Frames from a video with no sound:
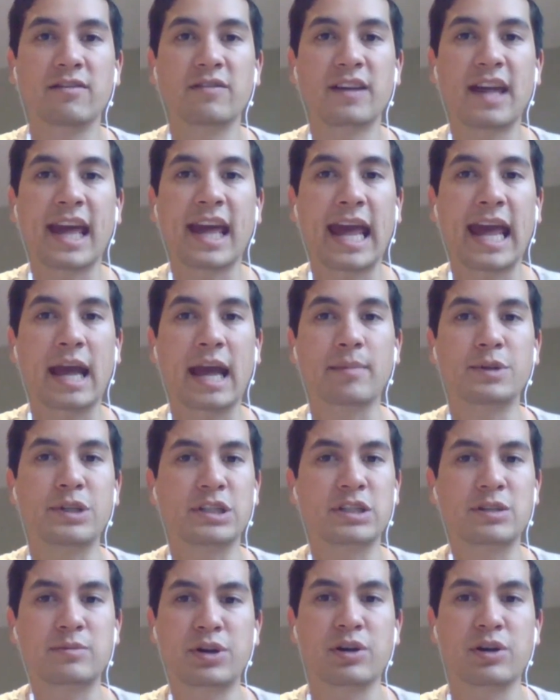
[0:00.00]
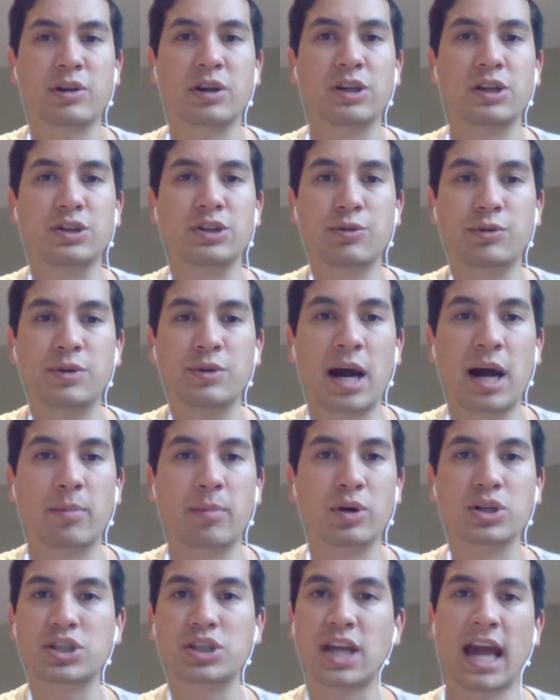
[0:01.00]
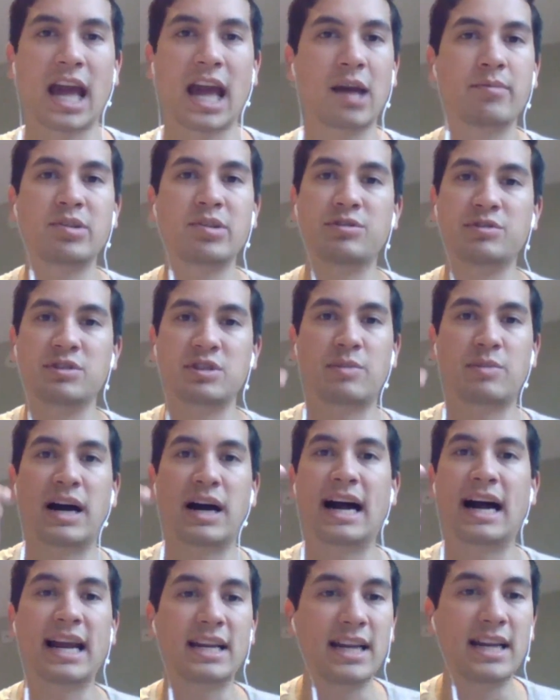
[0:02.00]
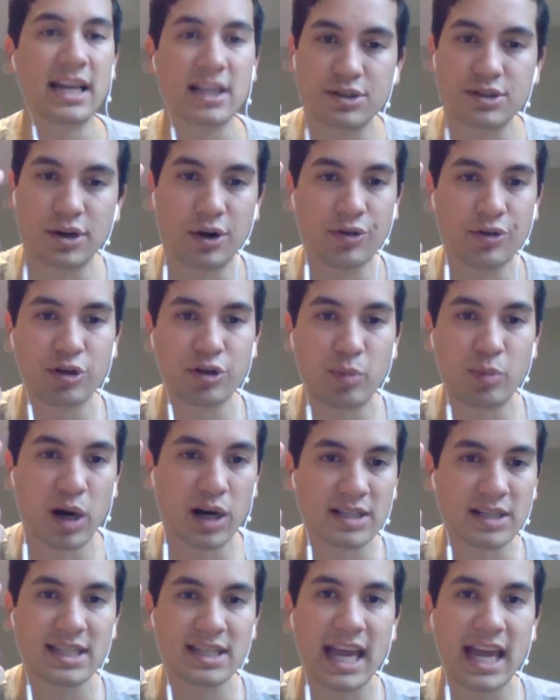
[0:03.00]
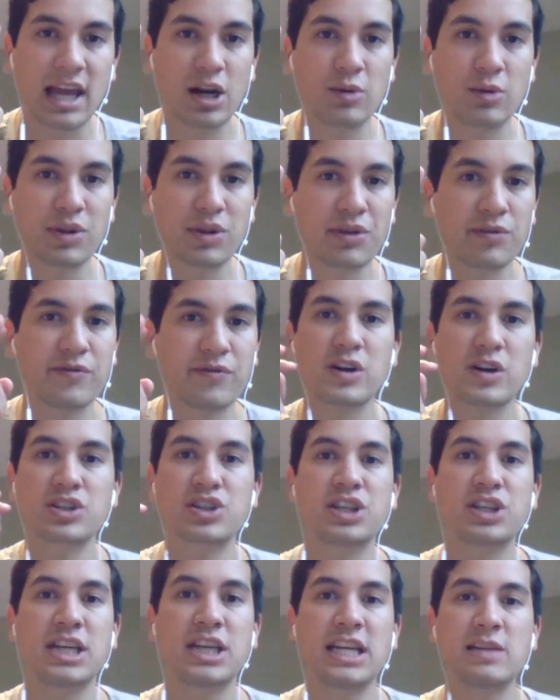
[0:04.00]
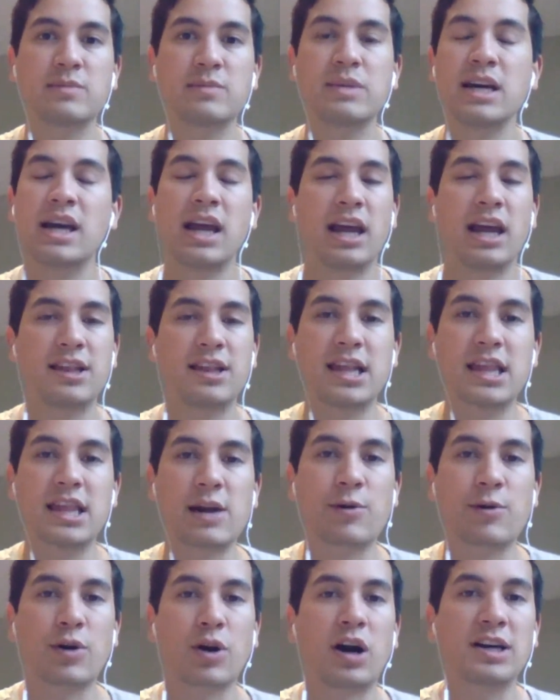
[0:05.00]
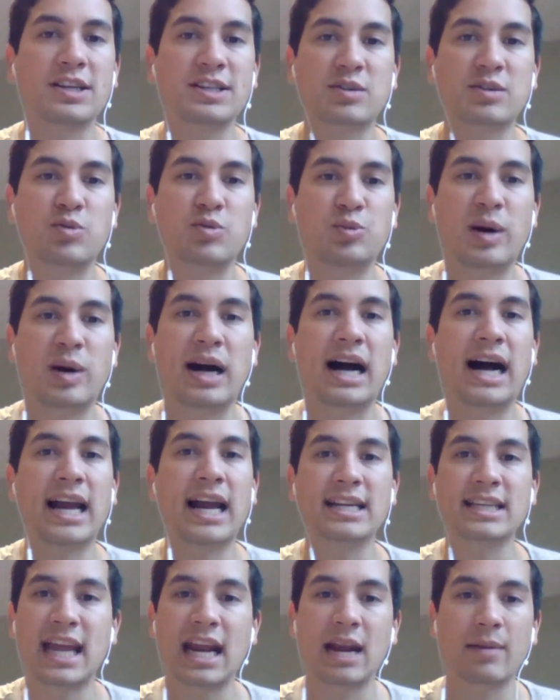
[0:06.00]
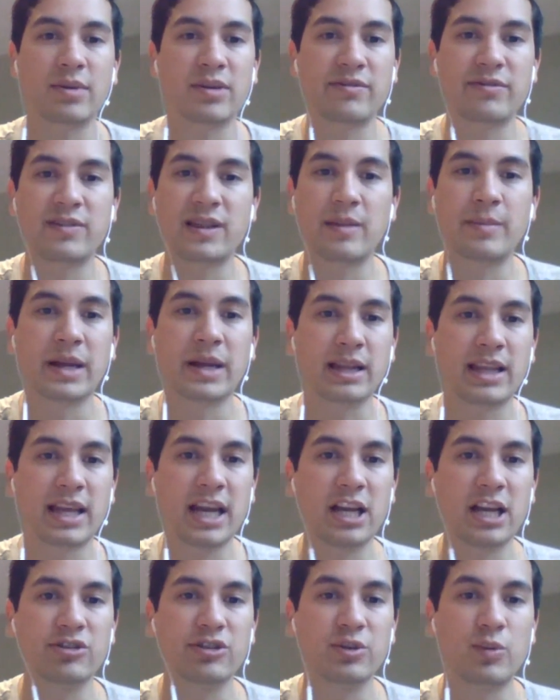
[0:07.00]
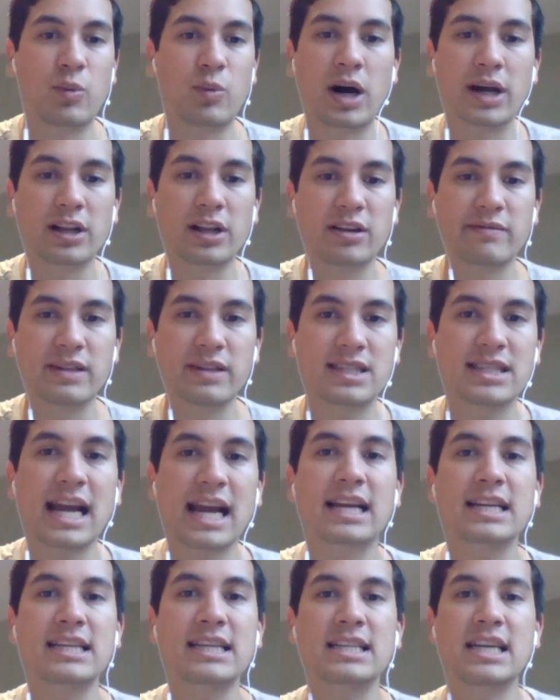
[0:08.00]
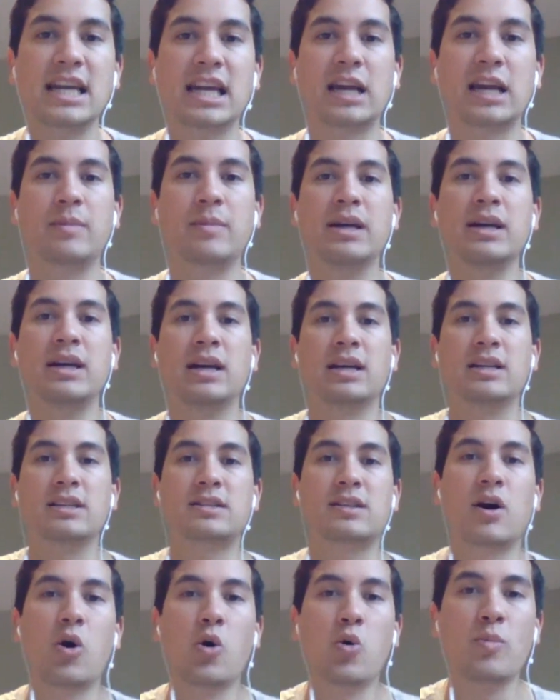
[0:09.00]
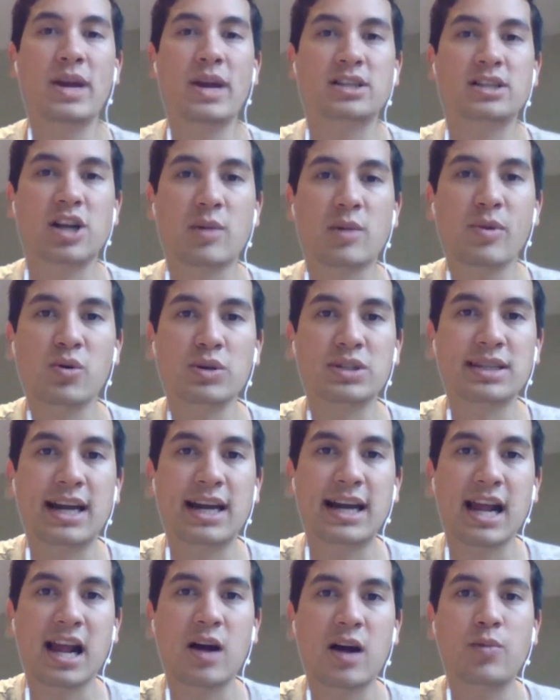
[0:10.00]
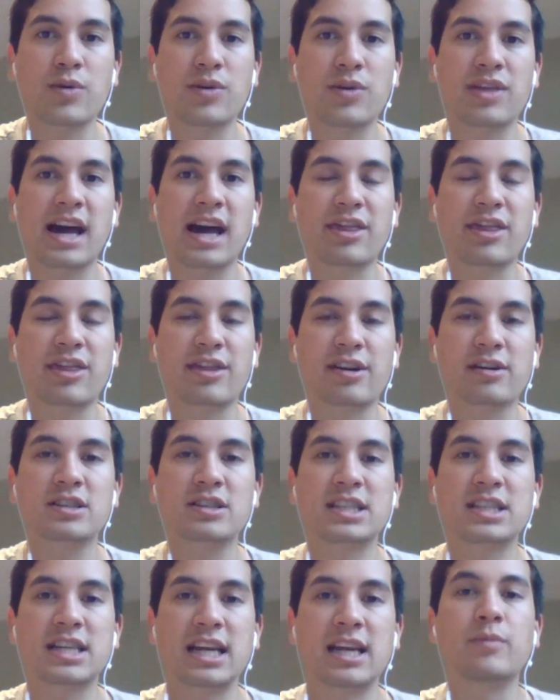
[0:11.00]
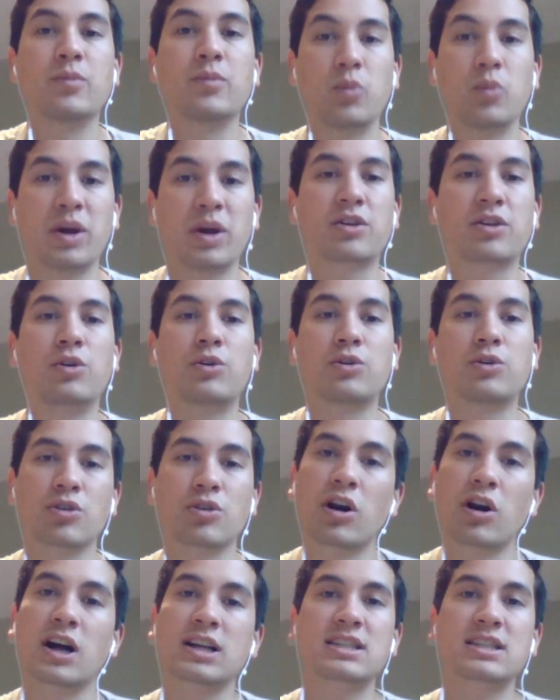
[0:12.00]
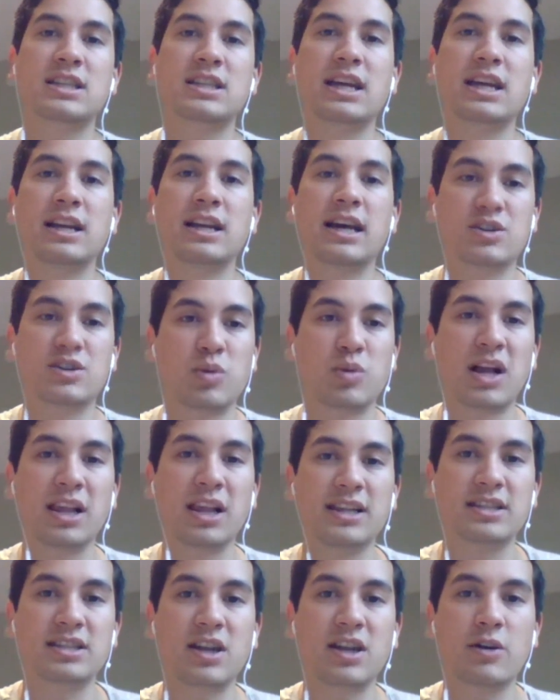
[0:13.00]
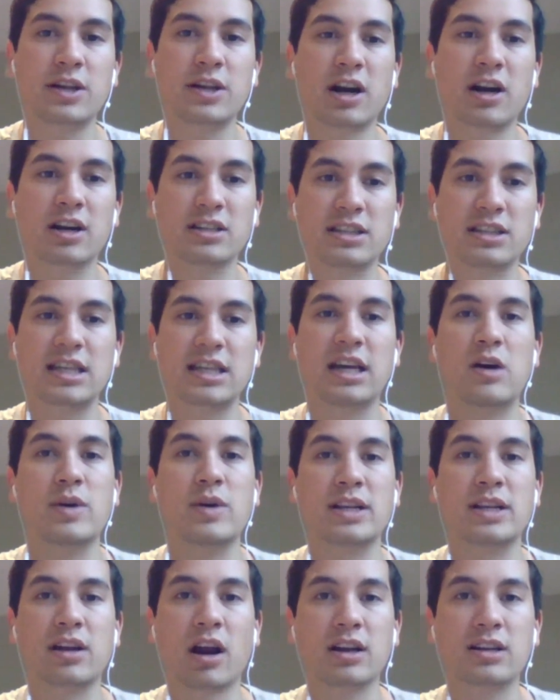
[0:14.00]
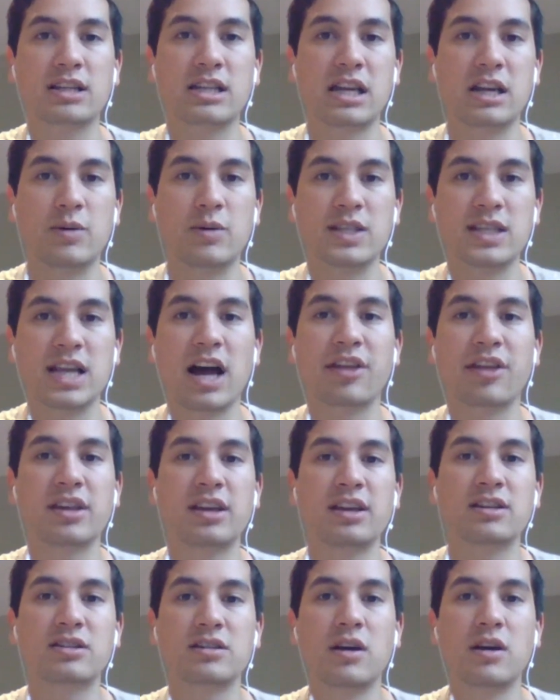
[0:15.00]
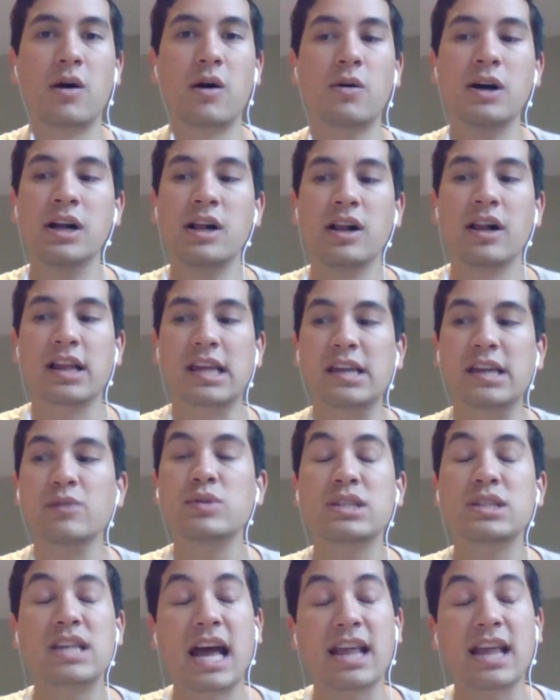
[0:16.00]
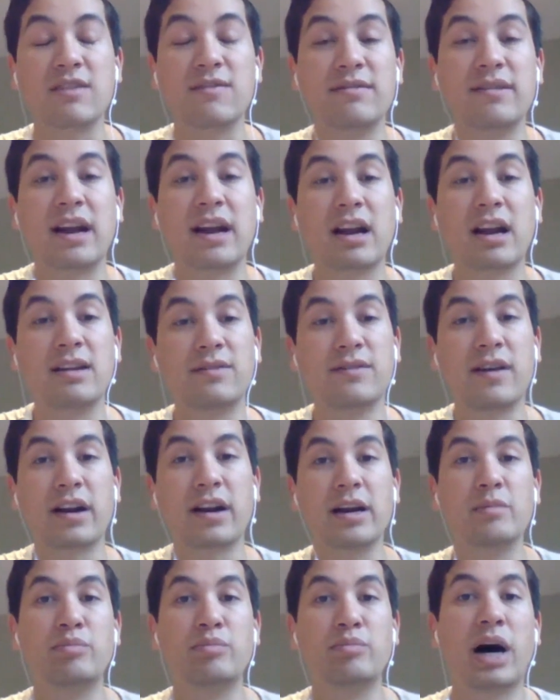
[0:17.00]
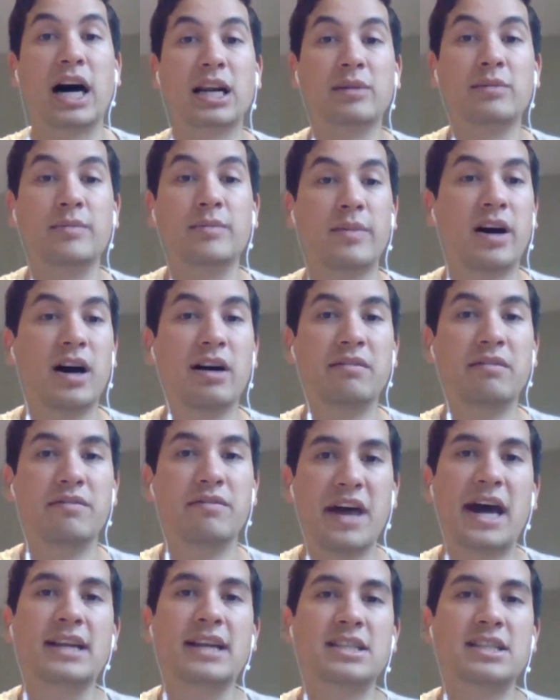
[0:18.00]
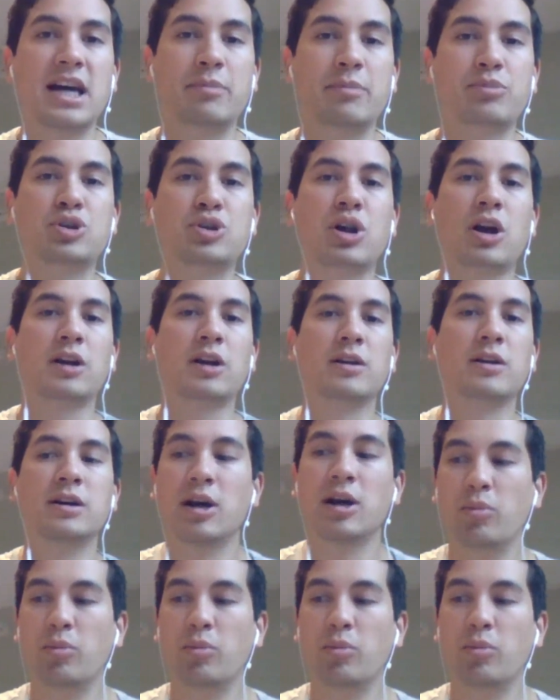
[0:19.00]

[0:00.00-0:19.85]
of camp, just purely due to a numbers game. He was behind Nate Solder and Marcus Cannon with the first team, and then they were also behind Cameron and Fleming and Adrian Waddle of the second team. And so McDermott was lining up with that third team with Cole Croston as well as Tony Garcia when Garcia was healthy. So he was at the very, very bottom of that depth chart.